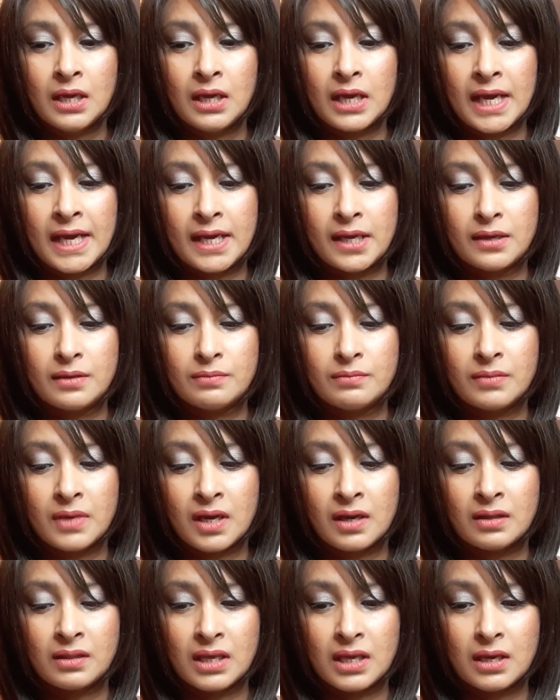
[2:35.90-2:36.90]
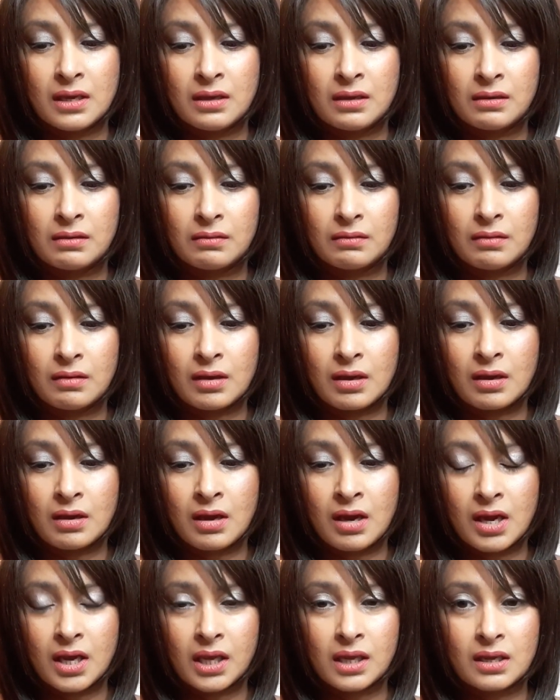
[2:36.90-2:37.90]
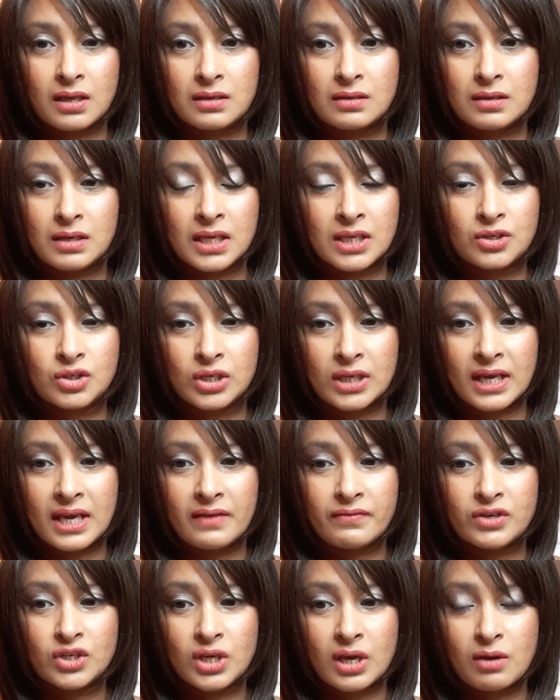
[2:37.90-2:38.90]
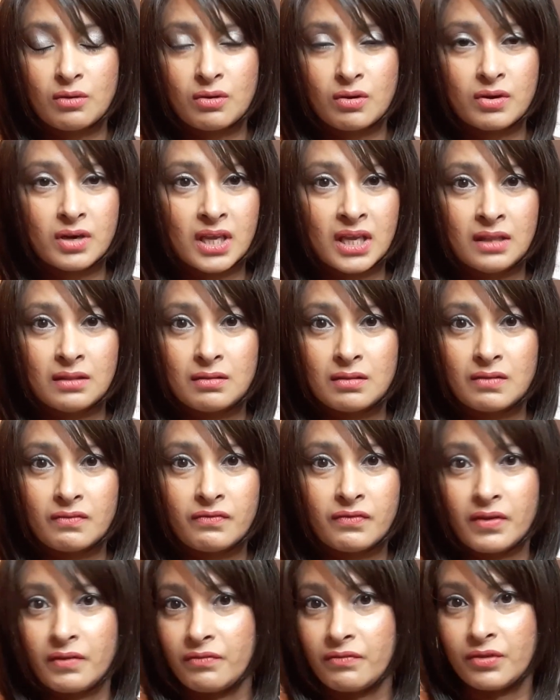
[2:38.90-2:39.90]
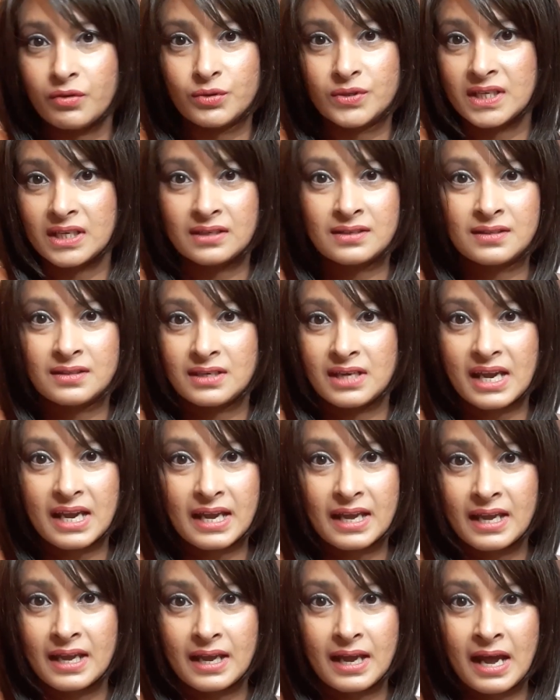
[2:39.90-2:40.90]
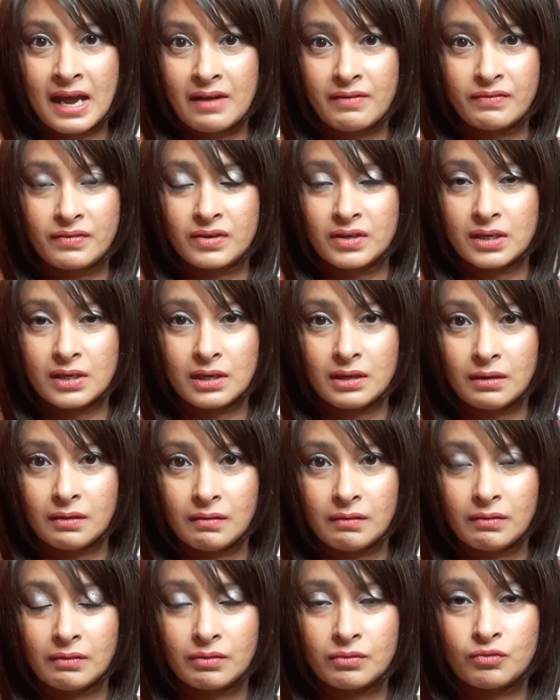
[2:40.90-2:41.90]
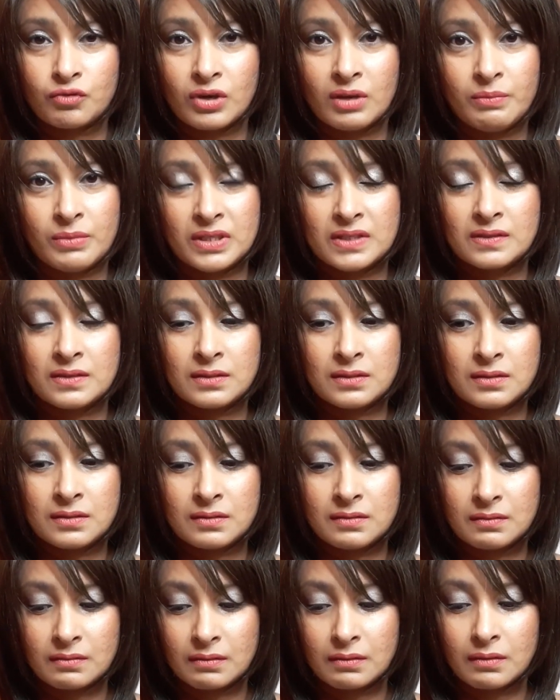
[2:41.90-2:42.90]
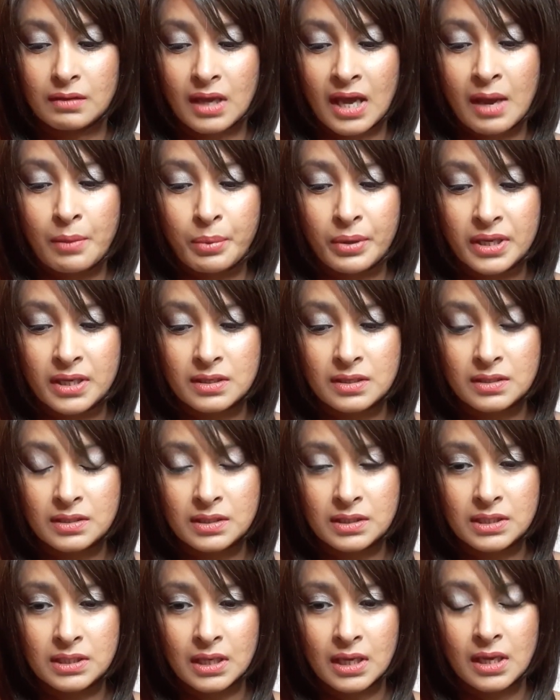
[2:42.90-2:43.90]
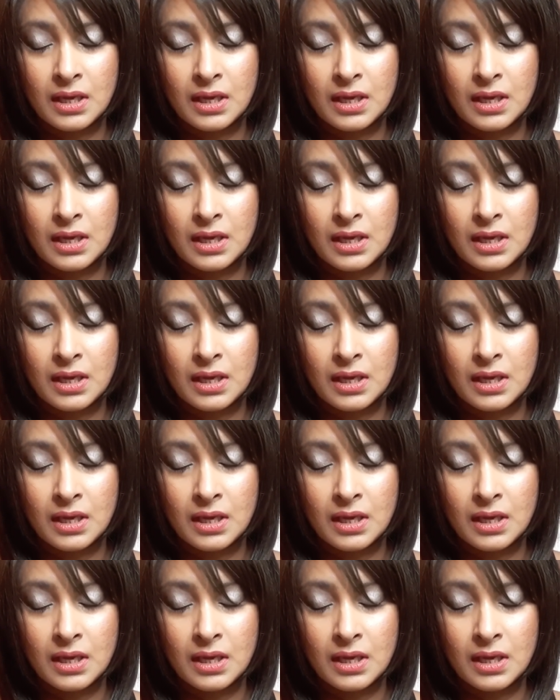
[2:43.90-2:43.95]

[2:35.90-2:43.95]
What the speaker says: I think I can literally have a shower on either the 5th or 6th day after treatments happened.